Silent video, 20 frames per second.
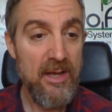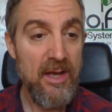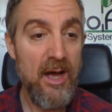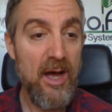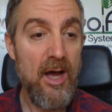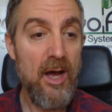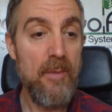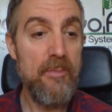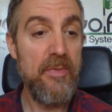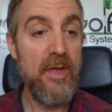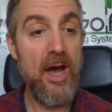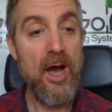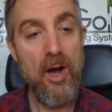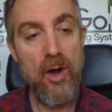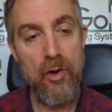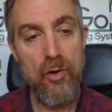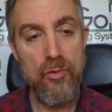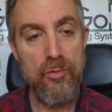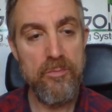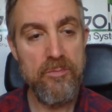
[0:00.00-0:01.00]
um, the
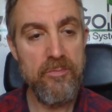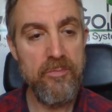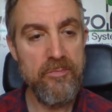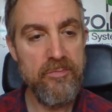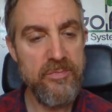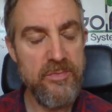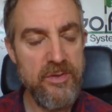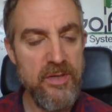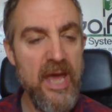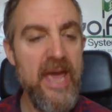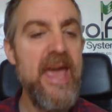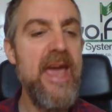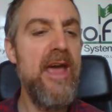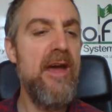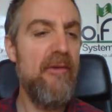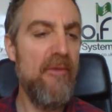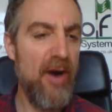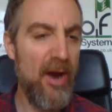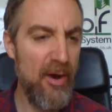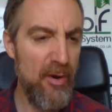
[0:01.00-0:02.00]
home
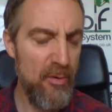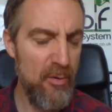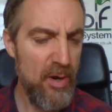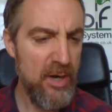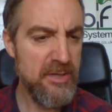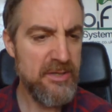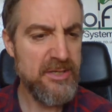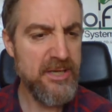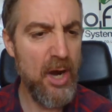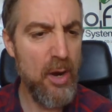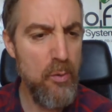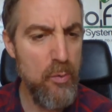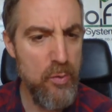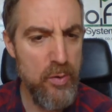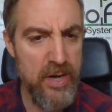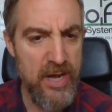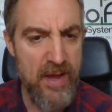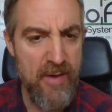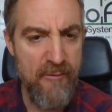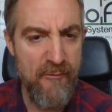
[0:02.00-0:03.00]
hero,
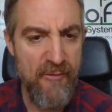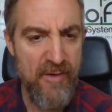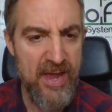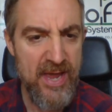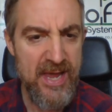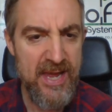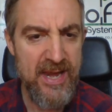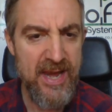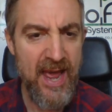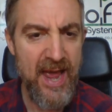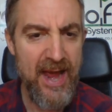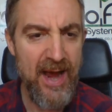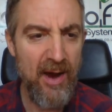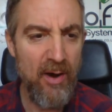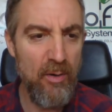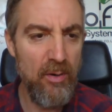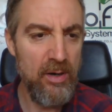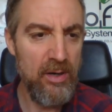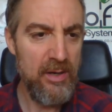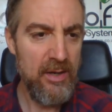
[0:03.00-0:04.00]
Tony
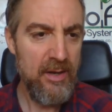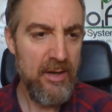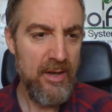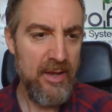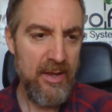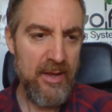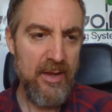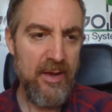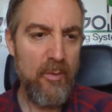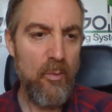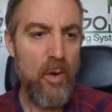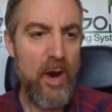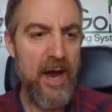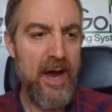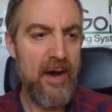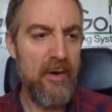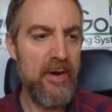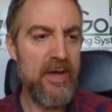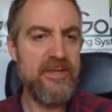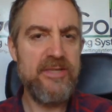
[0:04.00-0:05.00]
Finau.
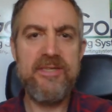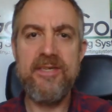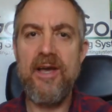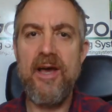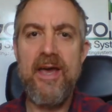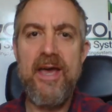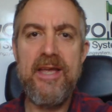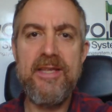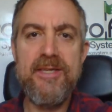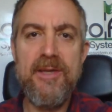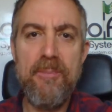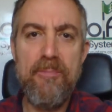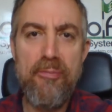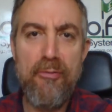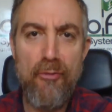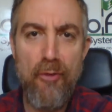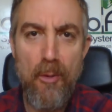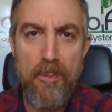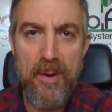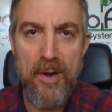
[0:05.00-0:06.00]
Wow, it's a, it's a
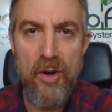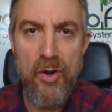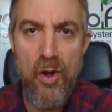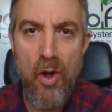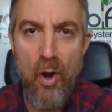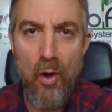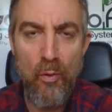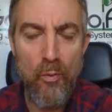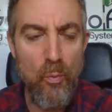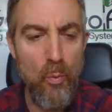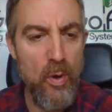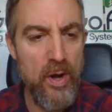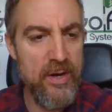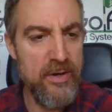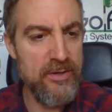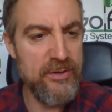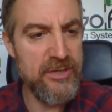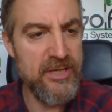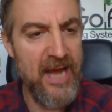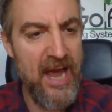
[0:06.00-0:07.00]
proper
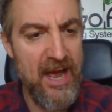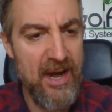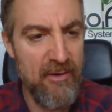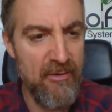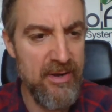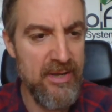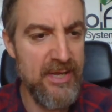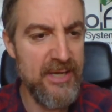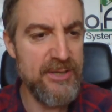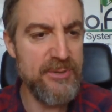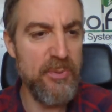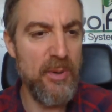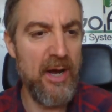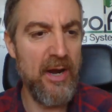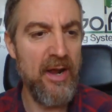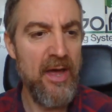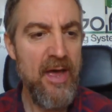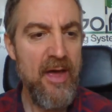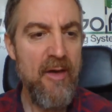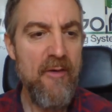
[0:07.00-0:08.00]
non-winners gallery, this
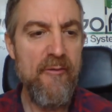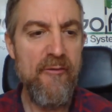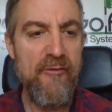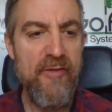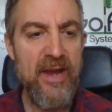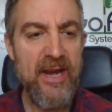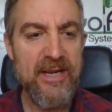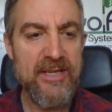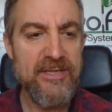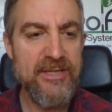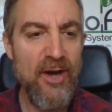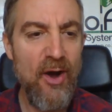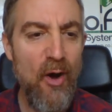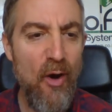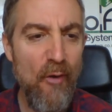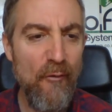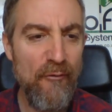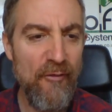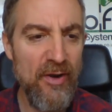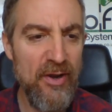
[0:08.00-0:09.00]
one. Viktor
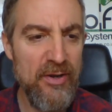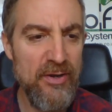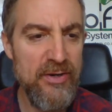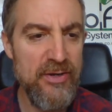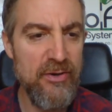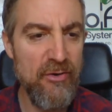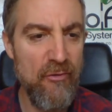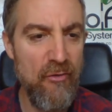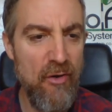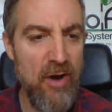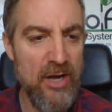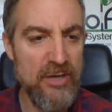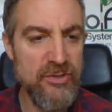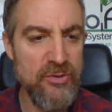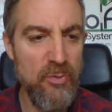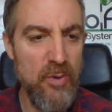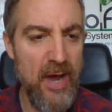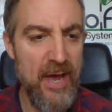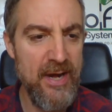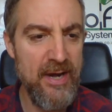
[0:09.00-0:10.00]
Hovland,
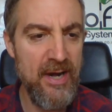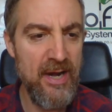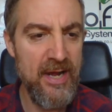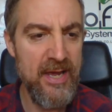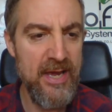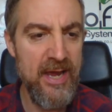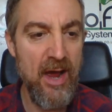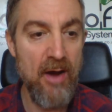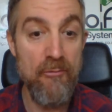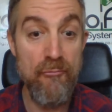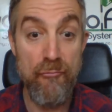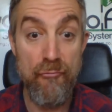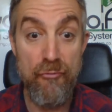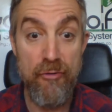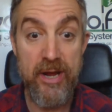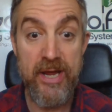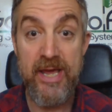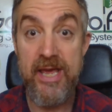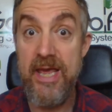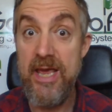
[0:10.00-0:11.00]
Russell Henley and
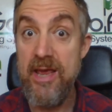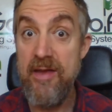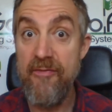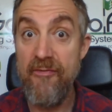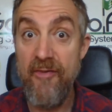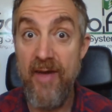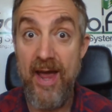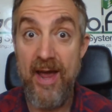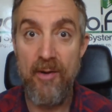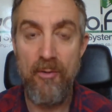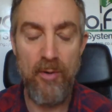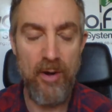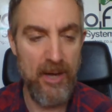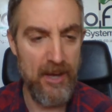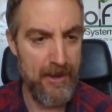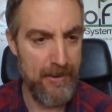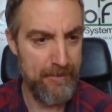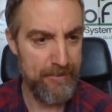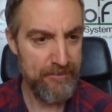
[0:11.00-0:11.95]
Rickie Fowler.